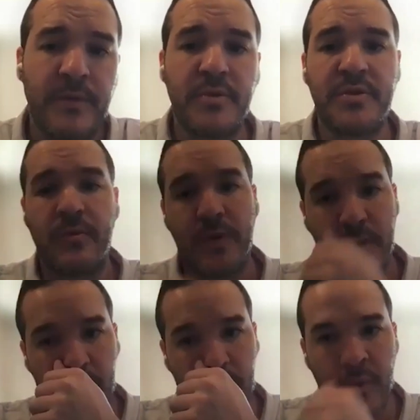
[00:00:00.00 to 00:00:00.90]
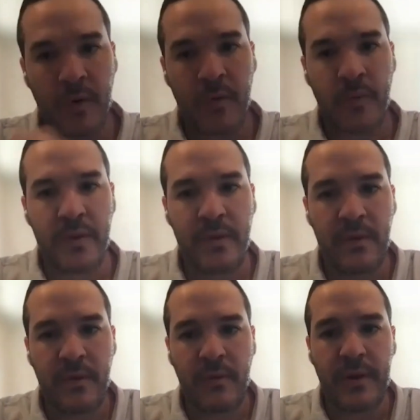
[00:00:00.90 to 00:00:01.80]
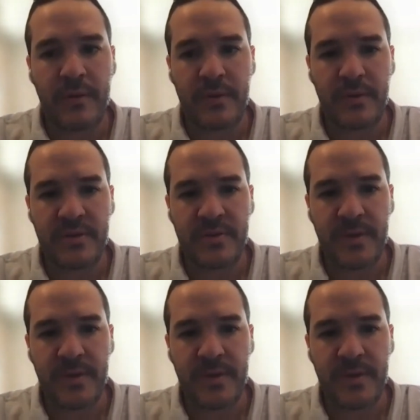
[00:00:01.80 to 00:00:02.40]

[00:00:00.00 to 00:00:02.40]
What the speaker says: those that we work with around in the